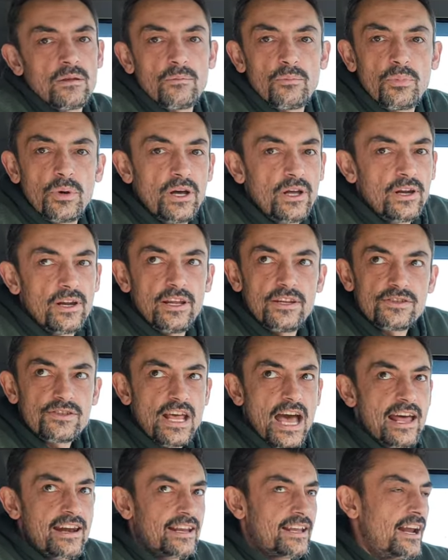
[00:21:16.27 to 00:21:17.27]
But is
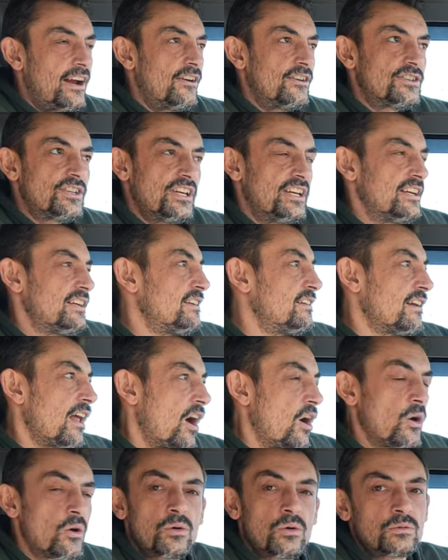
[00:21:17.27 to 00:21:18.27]
that a guarantee?
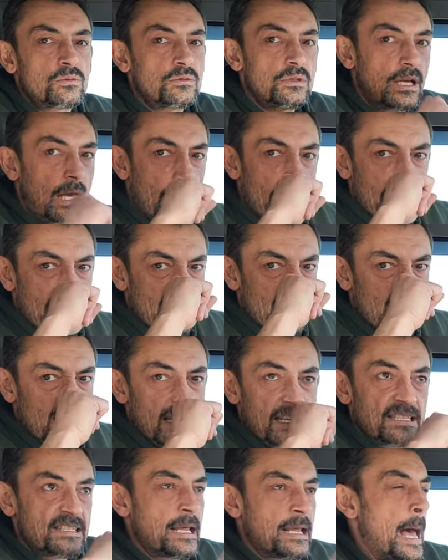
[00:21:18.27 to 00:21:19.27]
No. I mean,
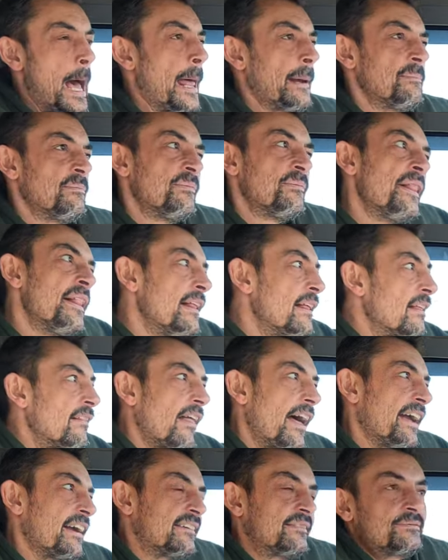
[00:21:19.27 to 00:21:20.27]
and is that
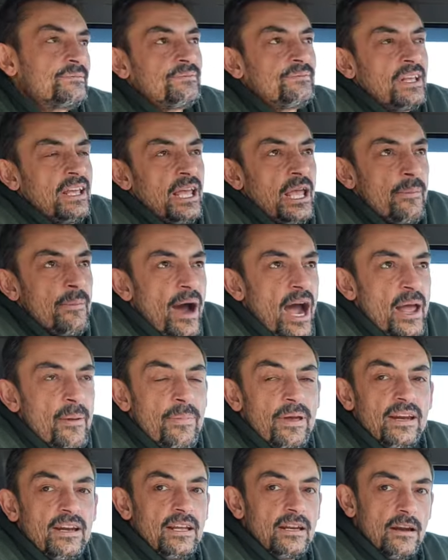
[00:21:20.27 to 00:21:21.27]
like in my
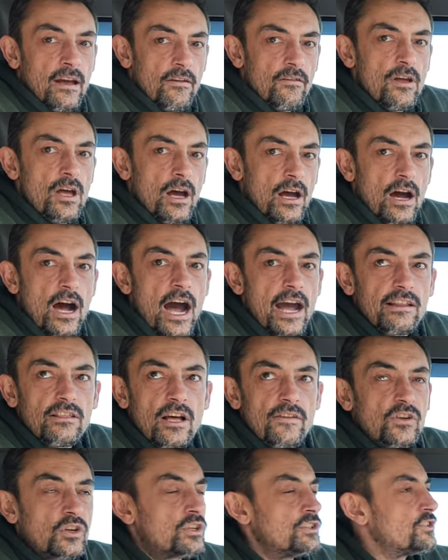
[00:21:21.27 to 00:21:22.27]
opinion, a, a high
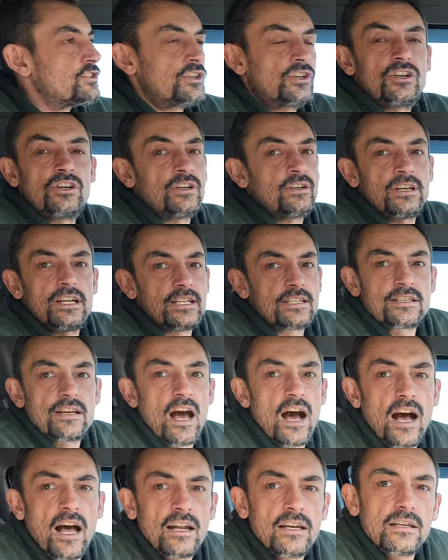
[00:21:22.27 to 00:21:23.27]
level concern. It's
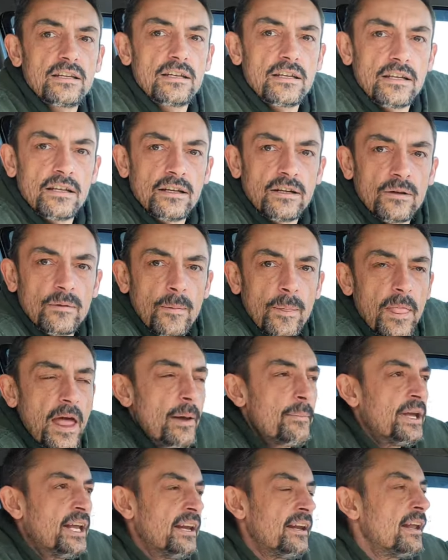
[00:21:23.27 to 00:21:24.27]
not. You know,
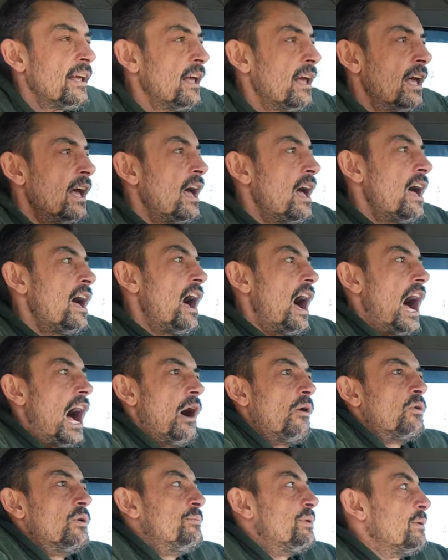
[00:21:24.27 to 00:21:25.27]
I mean,
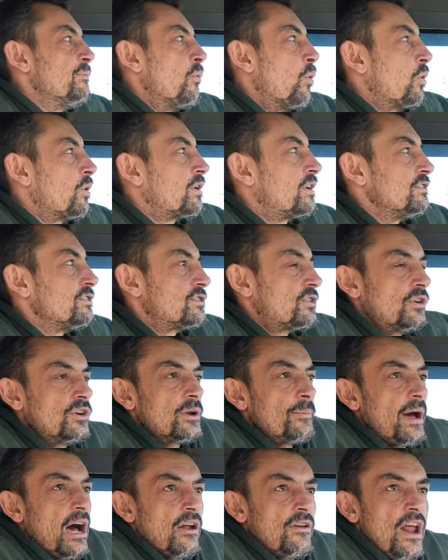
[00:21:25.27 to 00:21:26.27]
I would be more concerned
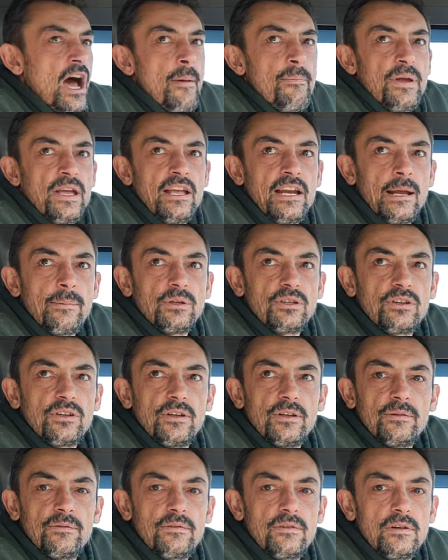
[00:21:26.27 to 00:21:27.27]
about not being able
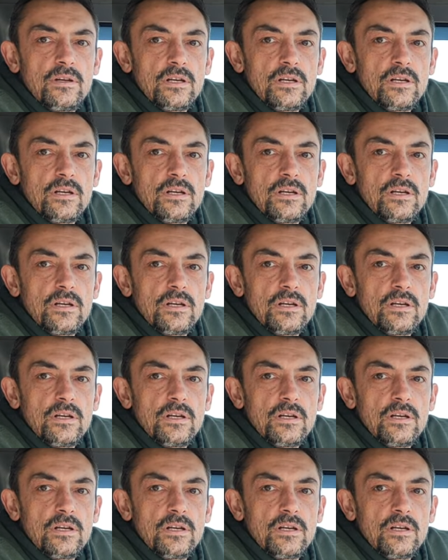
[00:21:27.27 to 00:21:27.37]
to